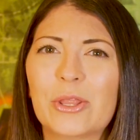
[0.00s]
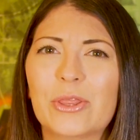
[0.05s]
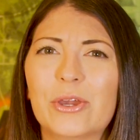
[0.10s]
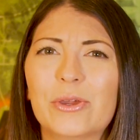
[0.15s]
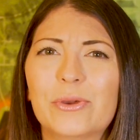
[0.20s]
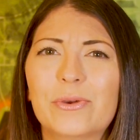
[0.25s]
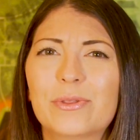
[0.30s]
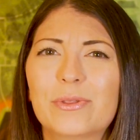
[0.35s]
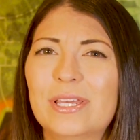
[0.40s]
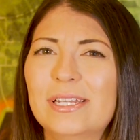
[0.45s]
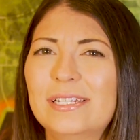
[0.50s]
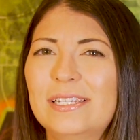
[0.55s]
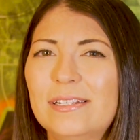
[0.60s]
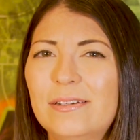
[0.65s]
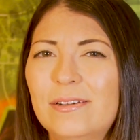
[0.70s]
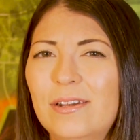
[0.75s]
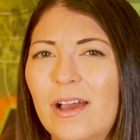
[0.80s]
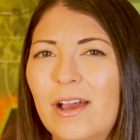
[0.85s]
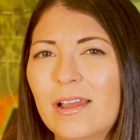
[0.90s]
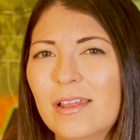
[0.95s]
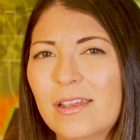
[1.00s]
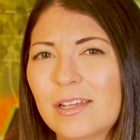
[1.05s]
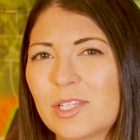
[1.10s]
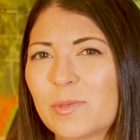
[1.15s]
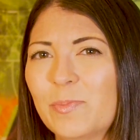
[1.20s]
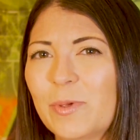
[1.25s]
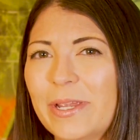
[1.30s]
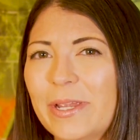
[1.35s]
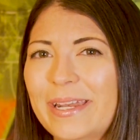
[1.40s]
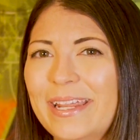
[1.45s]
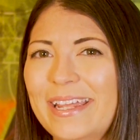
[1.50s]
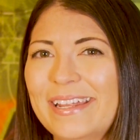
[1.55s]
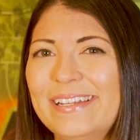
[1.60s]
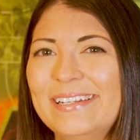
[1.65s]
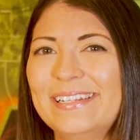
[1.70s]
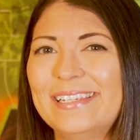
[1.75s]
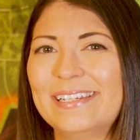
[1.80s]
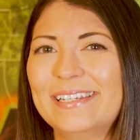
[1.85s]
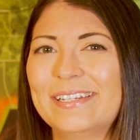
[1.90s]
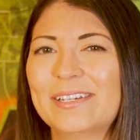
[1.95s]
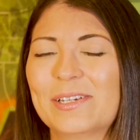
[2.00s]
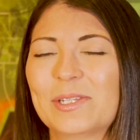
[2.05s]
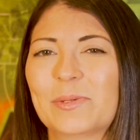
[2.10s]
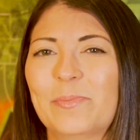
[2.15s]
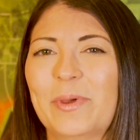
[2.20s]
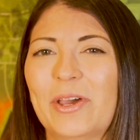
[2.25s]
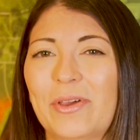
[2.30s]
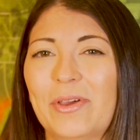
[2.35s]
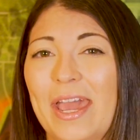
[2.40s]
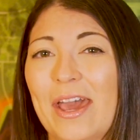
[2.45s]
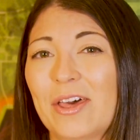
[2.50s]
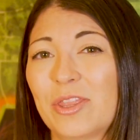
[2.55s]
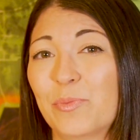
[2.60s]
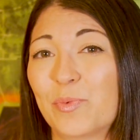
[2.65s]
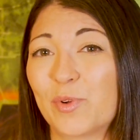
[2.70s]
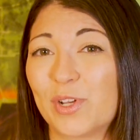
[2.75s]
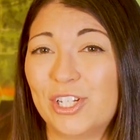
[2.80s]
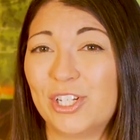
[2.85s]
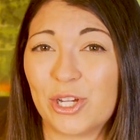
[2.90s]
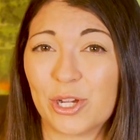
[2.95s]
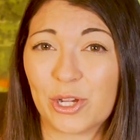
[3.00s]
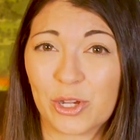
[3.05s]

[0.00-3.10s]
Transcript: though they did not explain any details about how the breach